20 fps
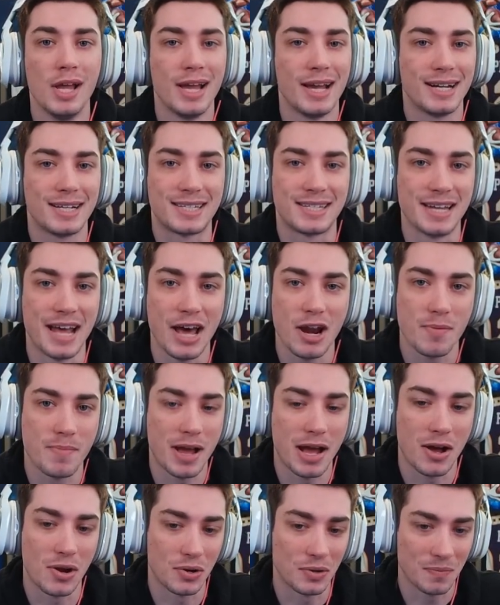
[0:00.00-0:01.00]
It's not
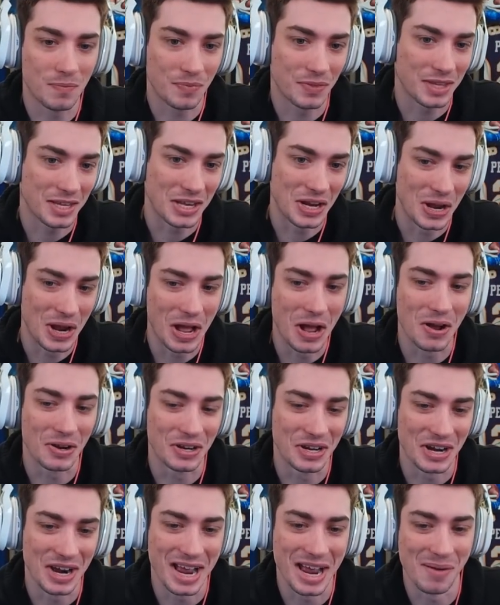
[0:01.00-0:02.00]
about, you know, how
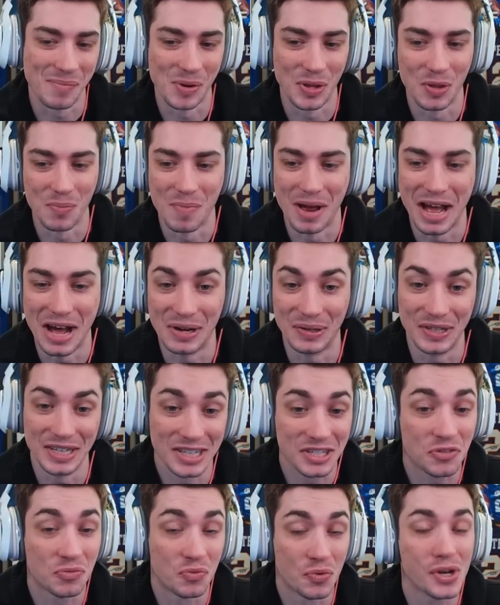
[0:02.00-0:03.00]
good I am on the mound.
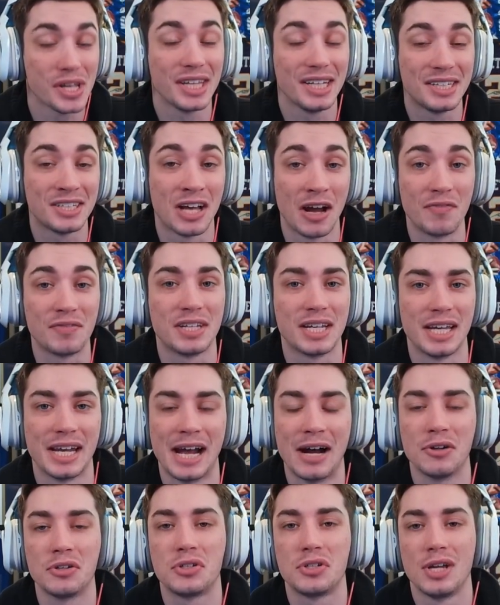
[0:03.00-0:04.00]
It's really tough to get
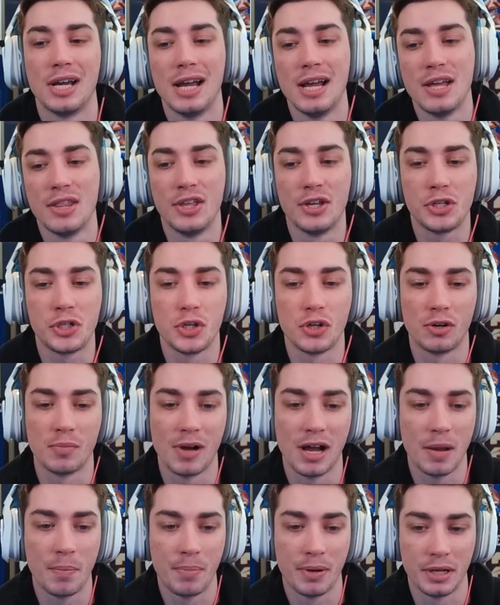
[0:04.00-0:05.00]
outs this year, in
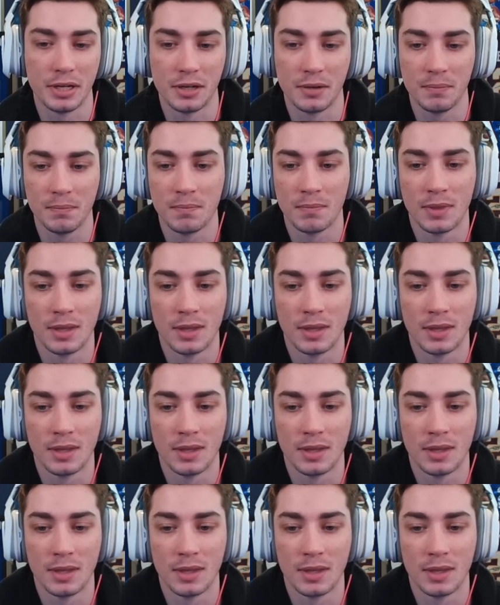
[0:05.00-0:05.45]
my opinion.